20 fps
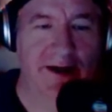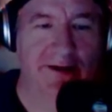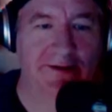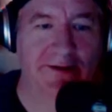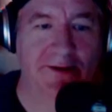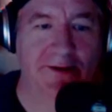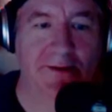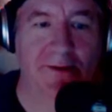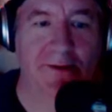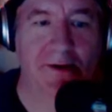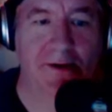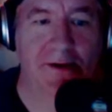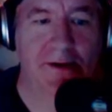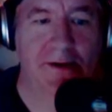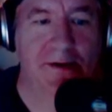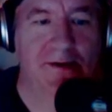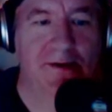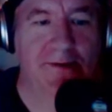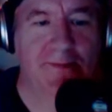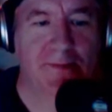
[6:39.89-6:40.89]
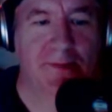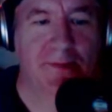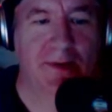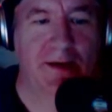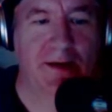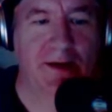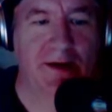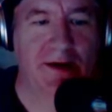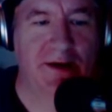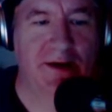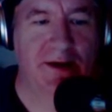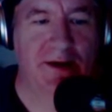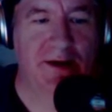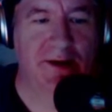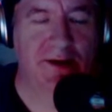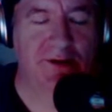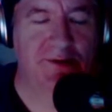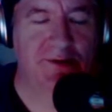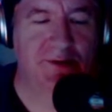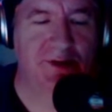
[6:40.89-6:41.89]
So
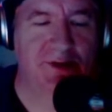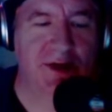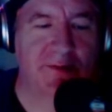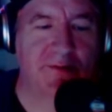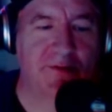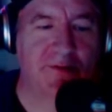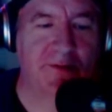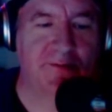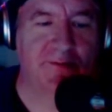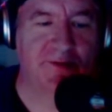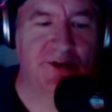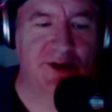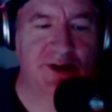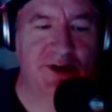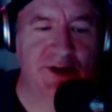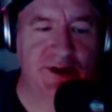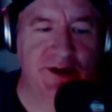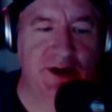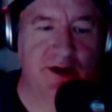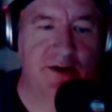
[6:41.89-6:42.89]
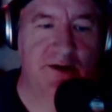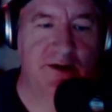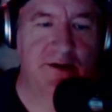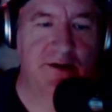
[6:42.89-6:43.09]
this one's coming from Virginia.